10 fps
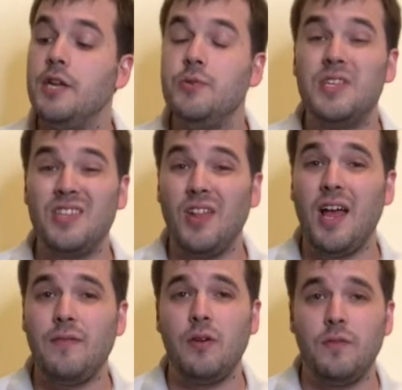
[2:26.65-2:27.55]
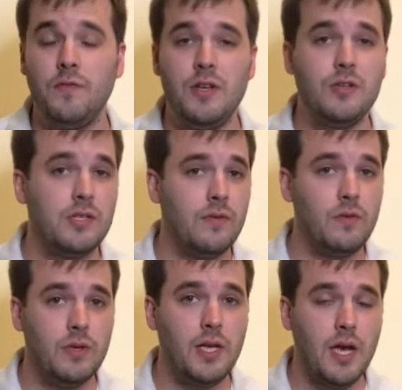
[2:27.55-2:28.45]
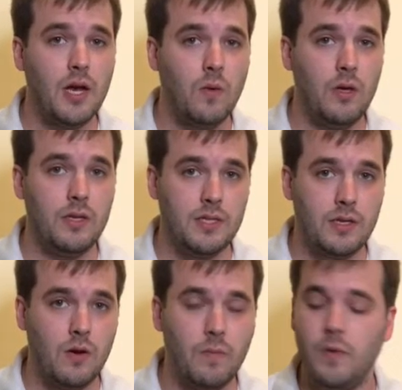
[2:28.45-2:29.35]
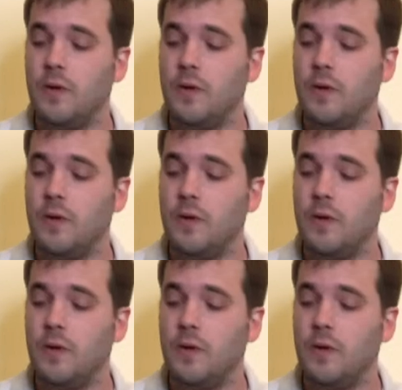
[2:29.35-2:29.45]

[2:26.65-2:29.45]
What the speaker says: and you still have all the features of a really high quality scope.